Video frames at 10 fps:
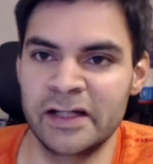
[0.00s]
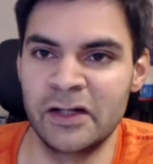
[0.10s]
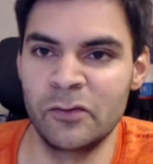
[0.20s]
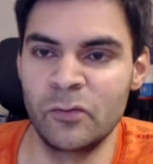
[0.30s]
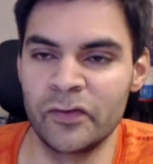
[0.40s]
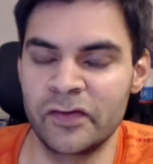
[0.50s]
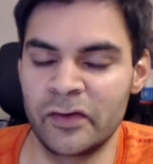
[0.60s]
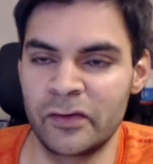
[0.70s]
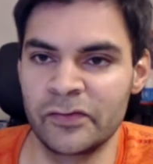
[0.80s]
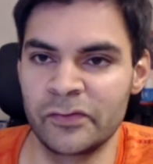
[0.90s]
what's the
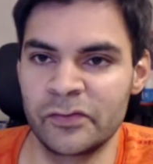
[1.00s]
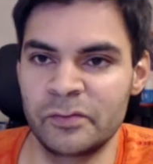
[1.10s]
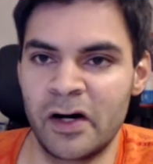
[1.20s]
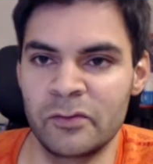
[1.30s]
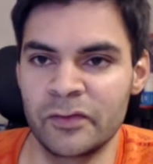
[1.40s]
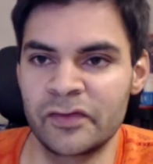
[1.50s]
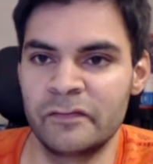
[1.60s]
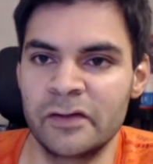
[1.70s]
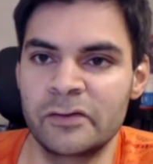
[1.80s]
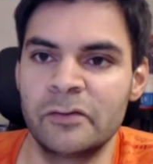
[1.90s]
horizontal part? What's the
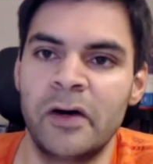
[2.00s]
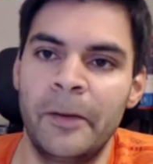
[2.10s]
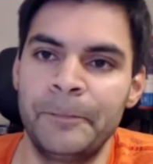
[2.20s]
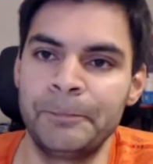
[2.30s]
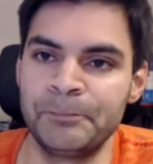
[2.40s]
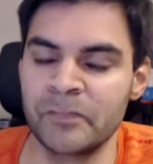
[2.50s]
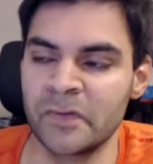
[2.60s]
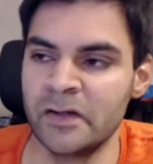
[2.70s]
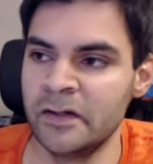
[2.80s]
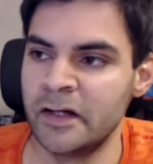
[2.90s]
vertical part?
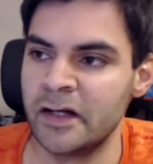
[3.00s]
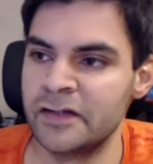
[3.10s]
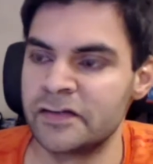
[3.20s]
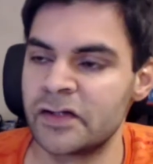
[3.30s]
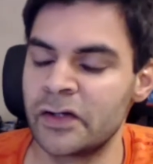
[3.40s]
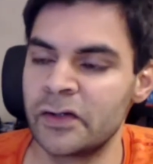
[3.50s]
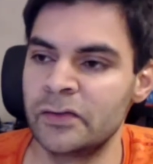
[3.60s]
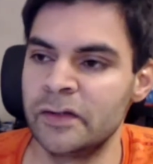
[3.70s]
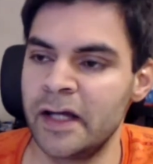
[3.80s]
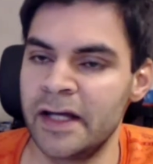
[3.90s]
And so
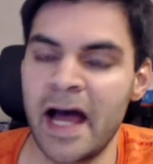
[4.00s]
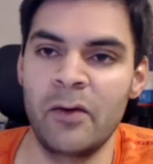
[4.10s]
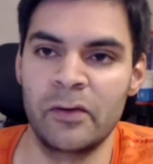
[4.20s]
in our